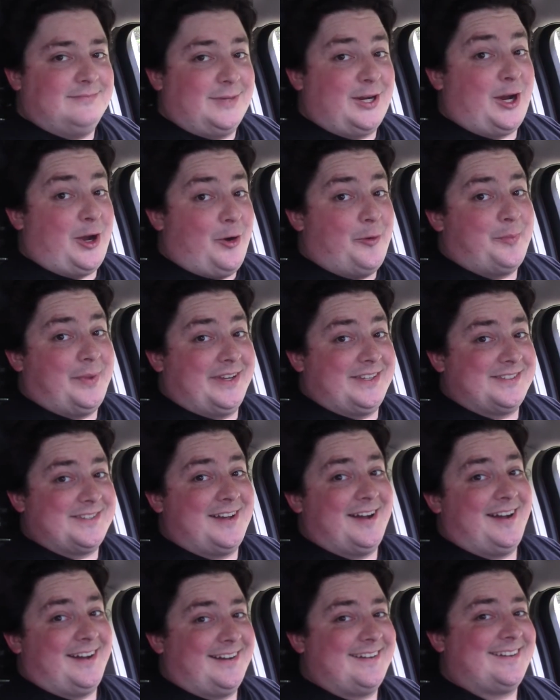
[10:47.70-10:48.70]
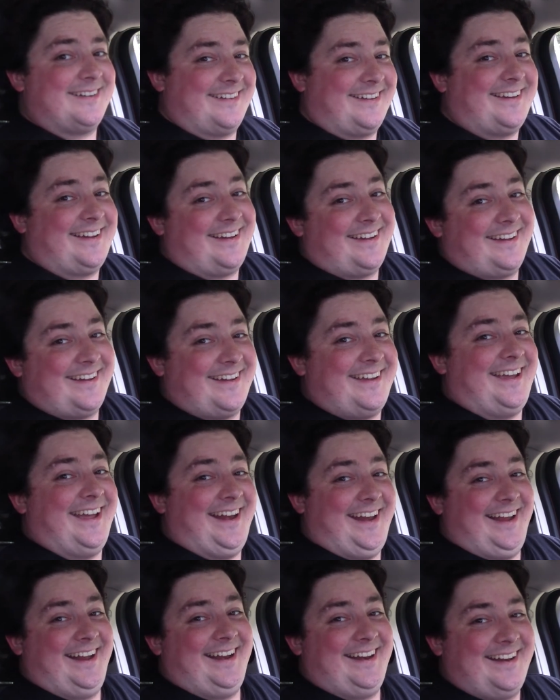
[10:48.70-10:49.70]
Coping saw.
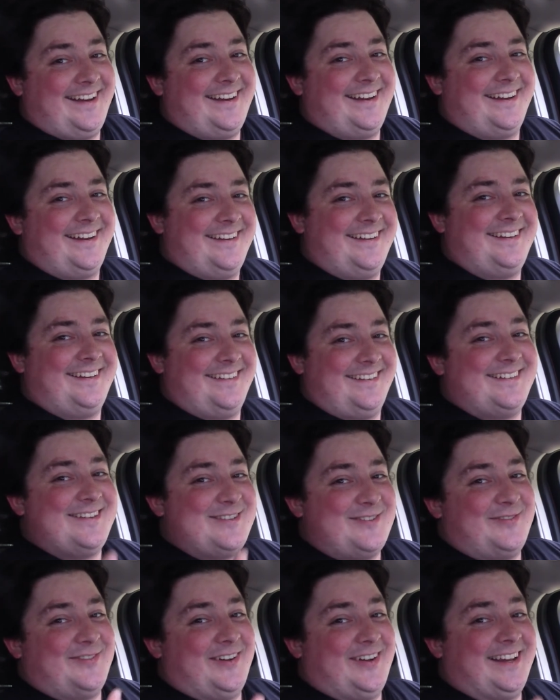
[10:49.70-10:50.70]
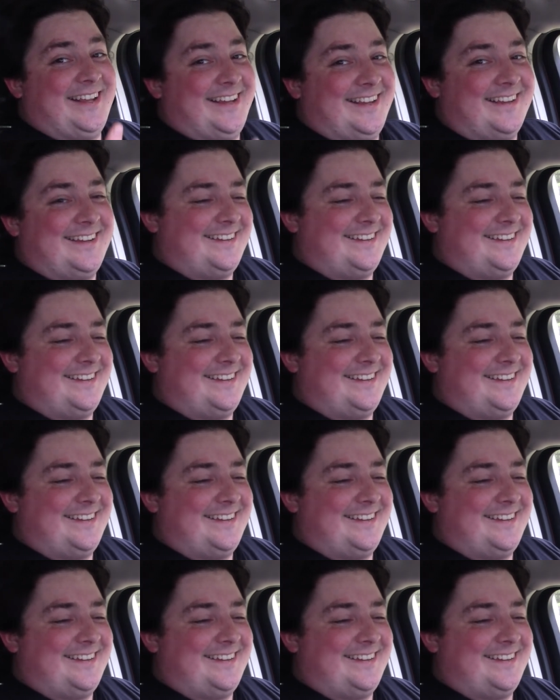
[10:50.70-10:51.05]
Get it? It's funny.